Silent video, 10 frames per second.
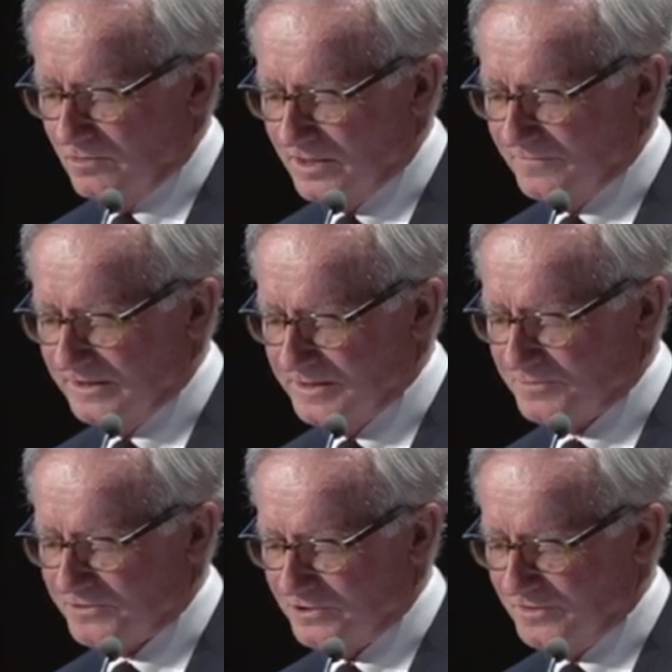Whatever
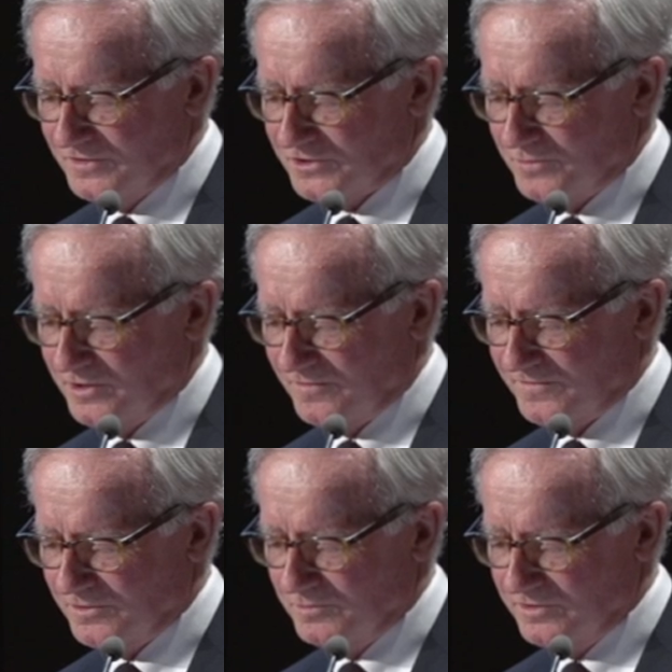lip service we
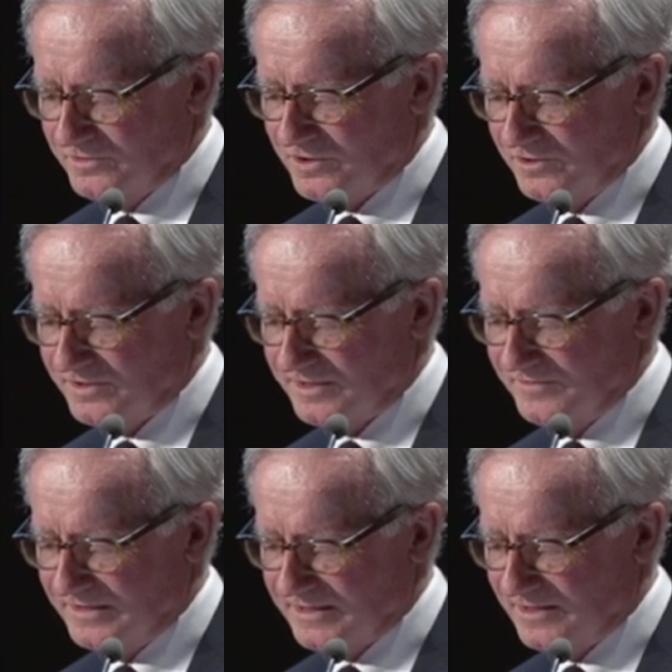offer the world's oldest
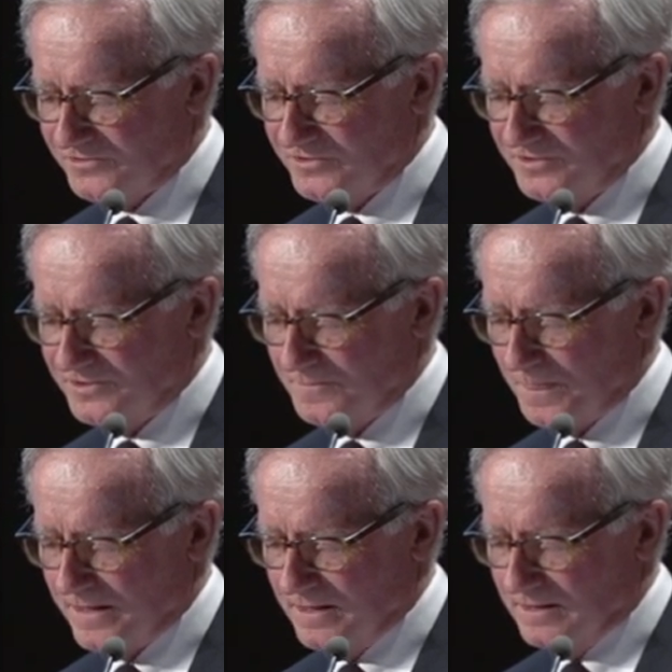living cultures,
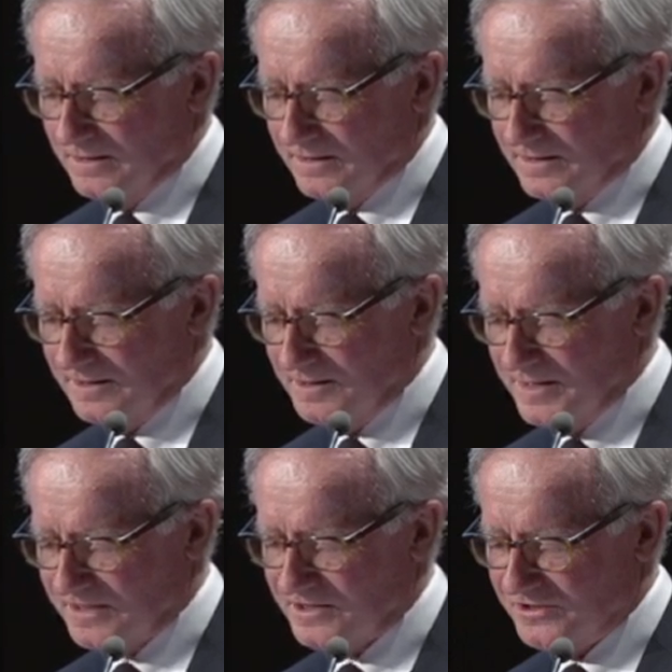the clear
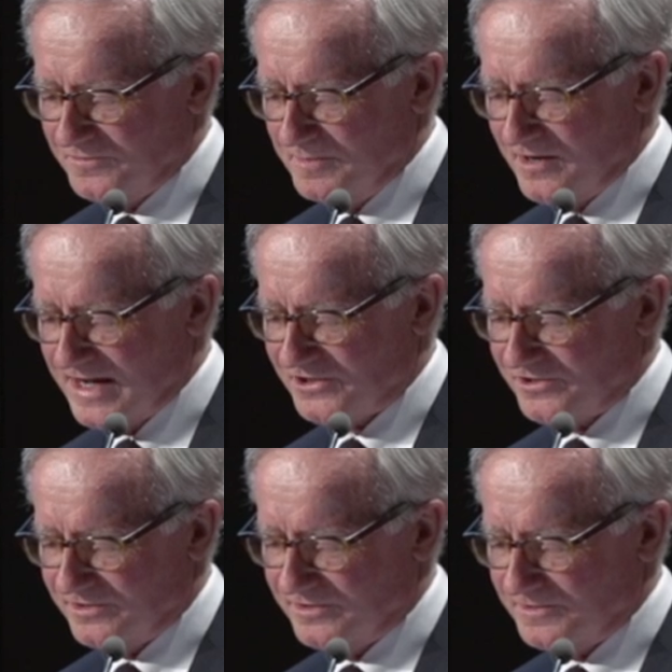message from our
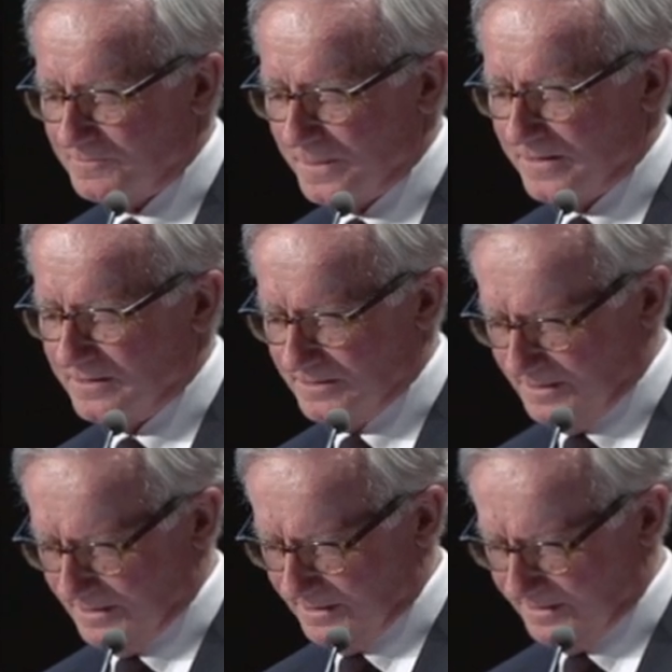actions
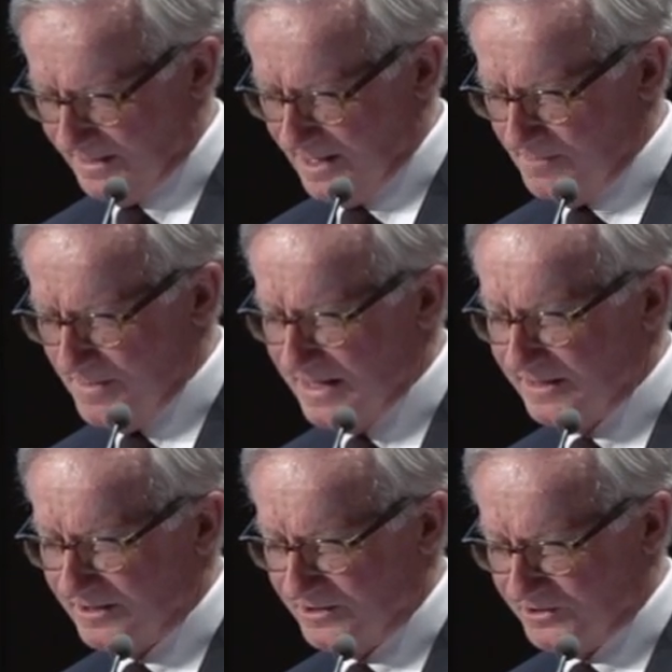is that our
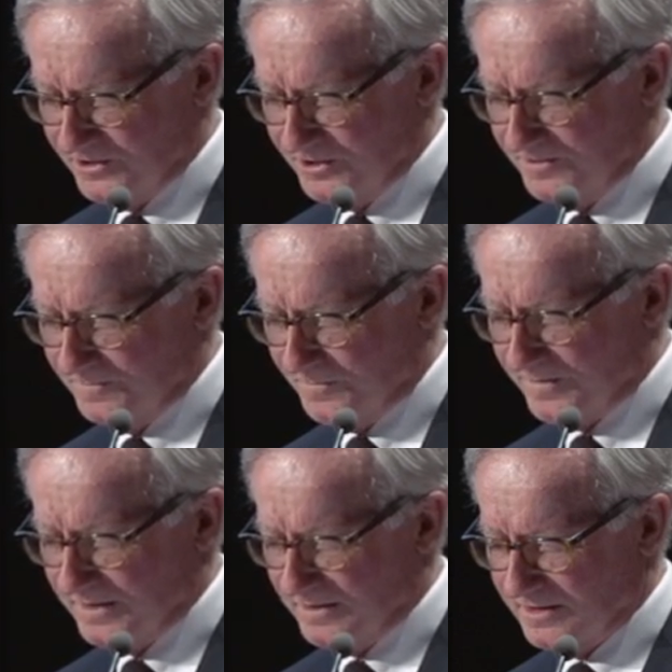main concern
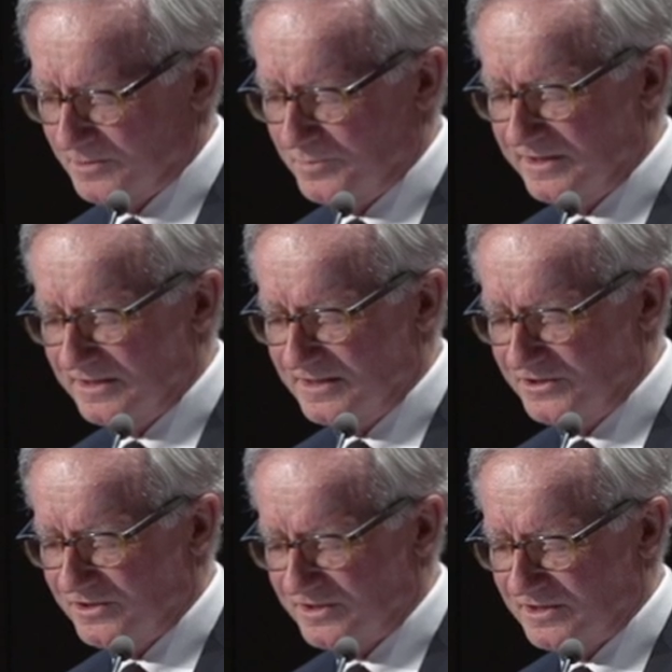is to bring
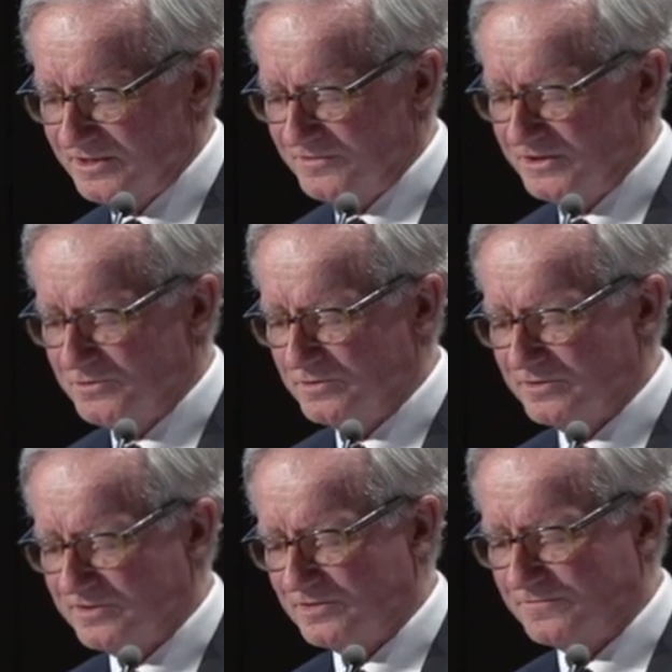Indigenous
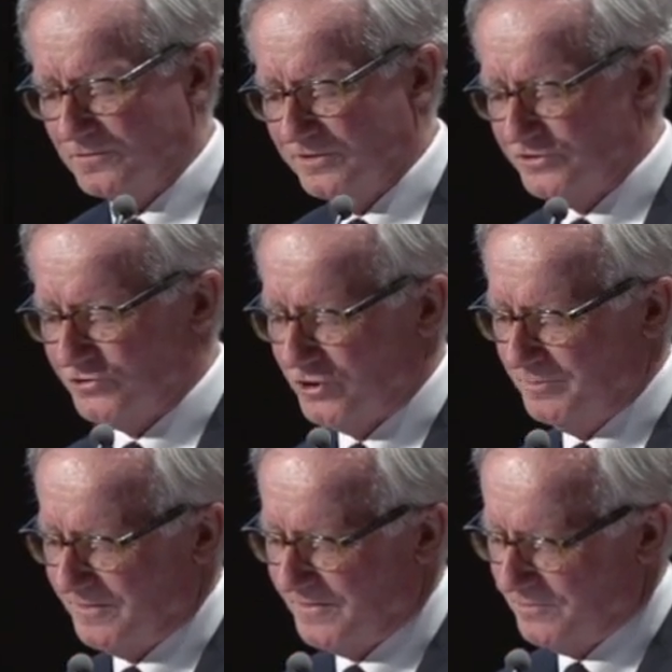individuals into full
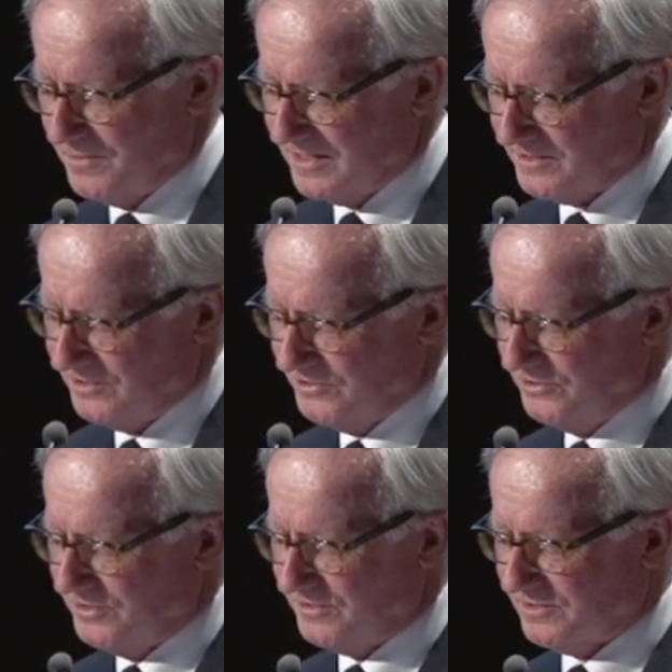enjoyment of their rights and
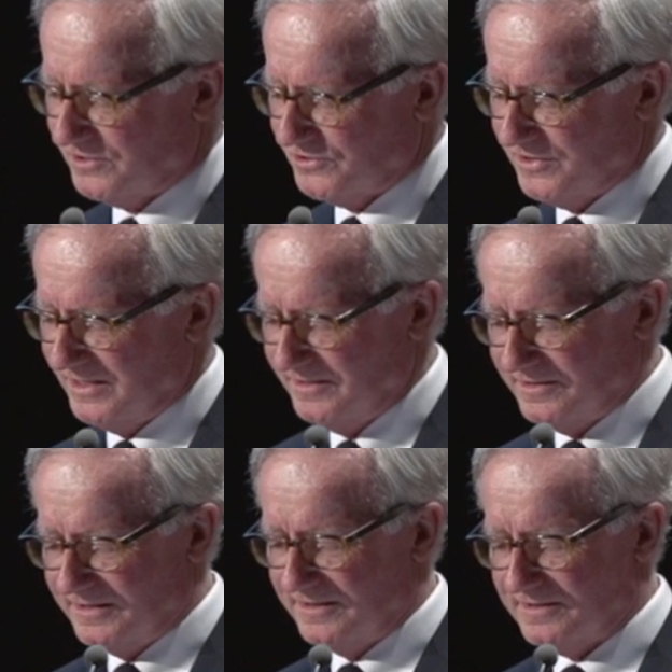duties as Australian
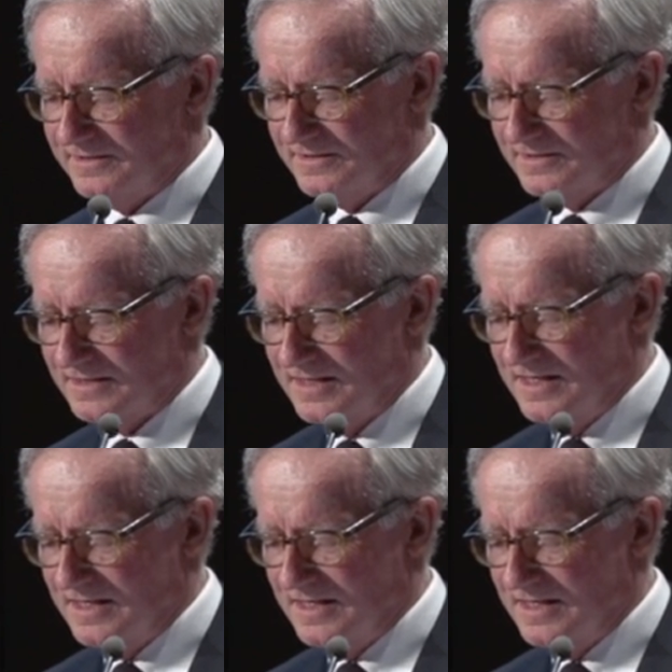citizens.